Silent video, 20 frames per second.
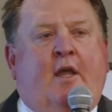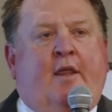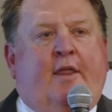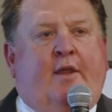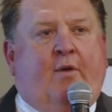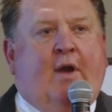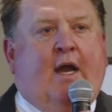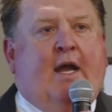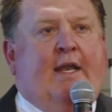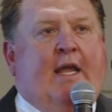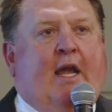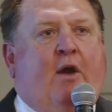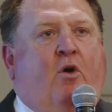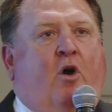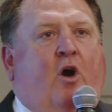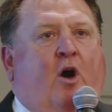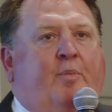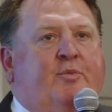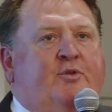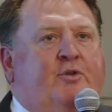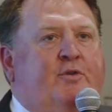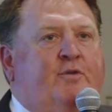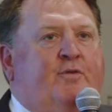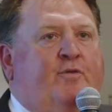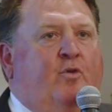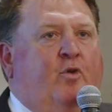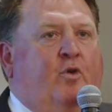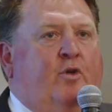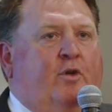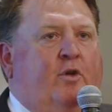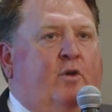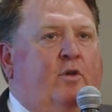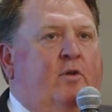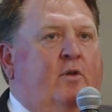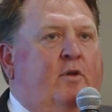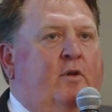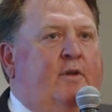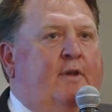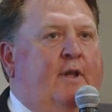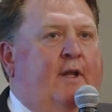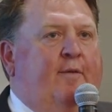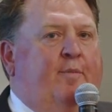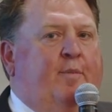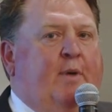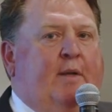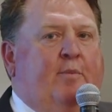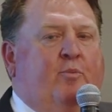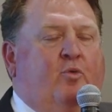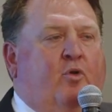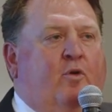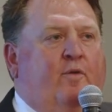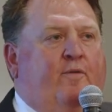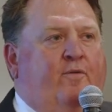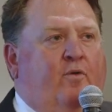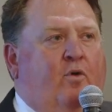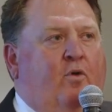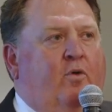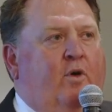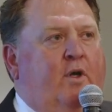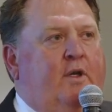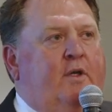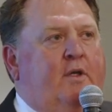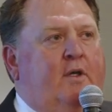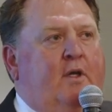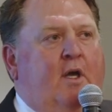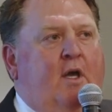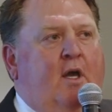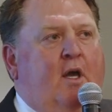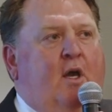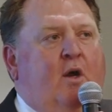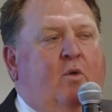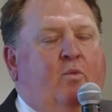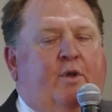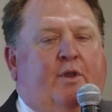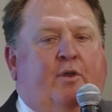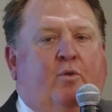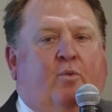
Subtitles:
there are now options for you that have been brought forward with